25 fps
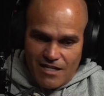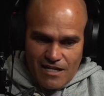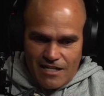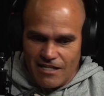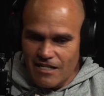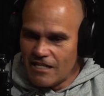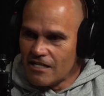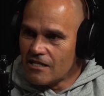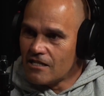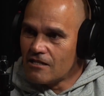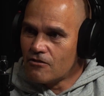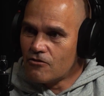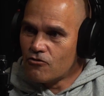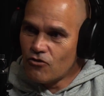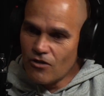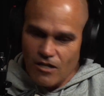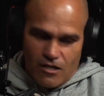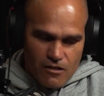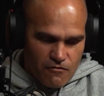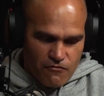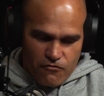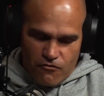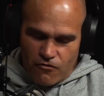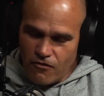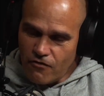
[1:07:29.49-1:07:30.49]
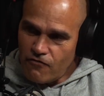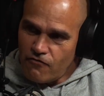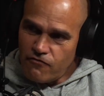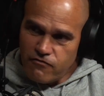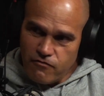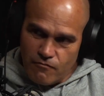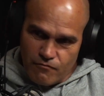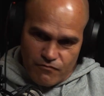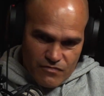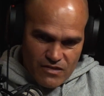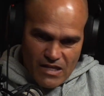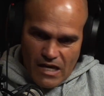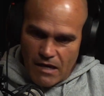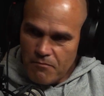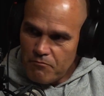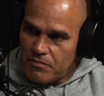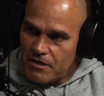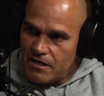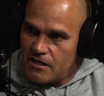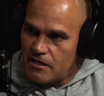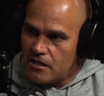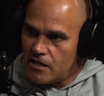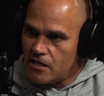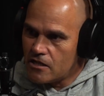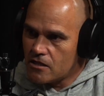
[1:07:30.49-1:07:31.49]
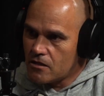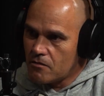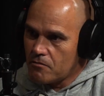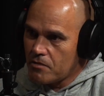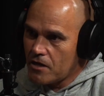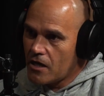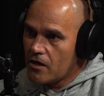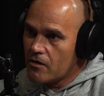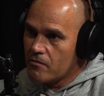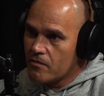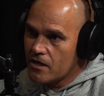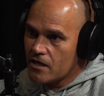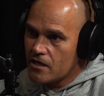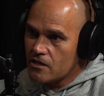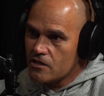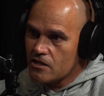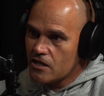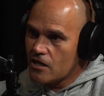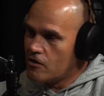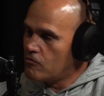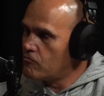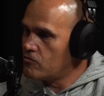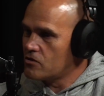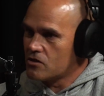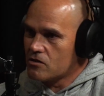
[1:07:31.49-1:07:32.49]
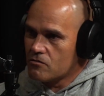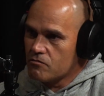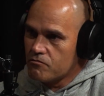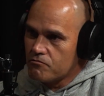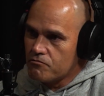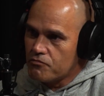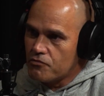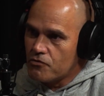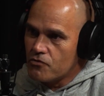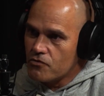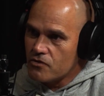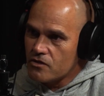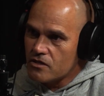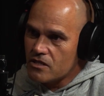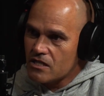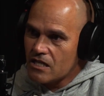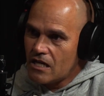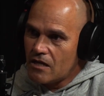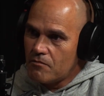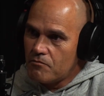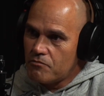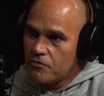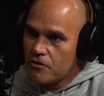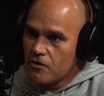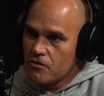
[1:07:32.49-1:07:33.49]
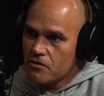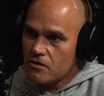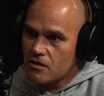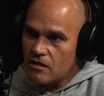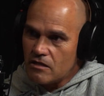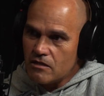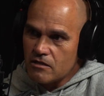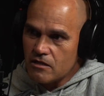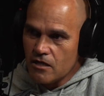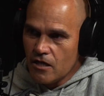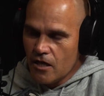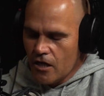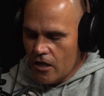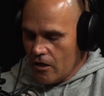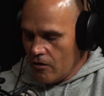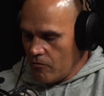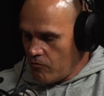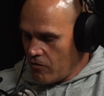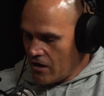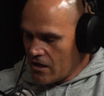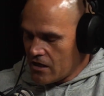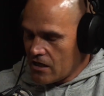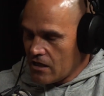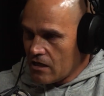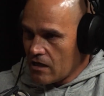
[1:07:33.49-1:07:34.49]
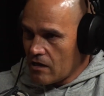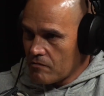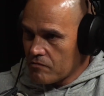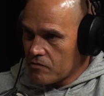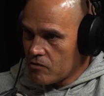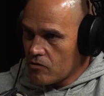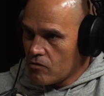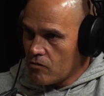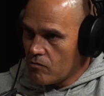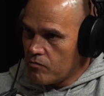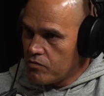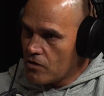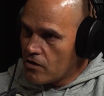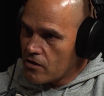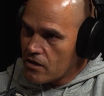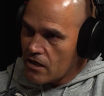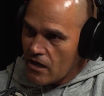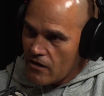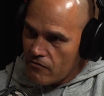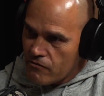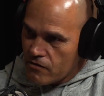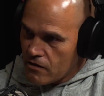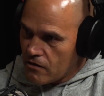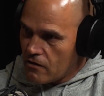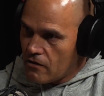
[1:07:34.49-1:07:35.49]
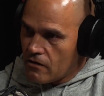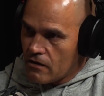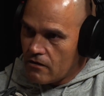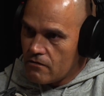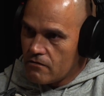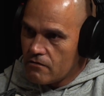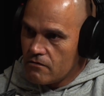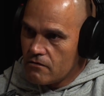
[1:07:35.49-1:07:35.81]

and then transferring from that bed into Parramatta Jail, which brought the same process. Waking up to a bloke having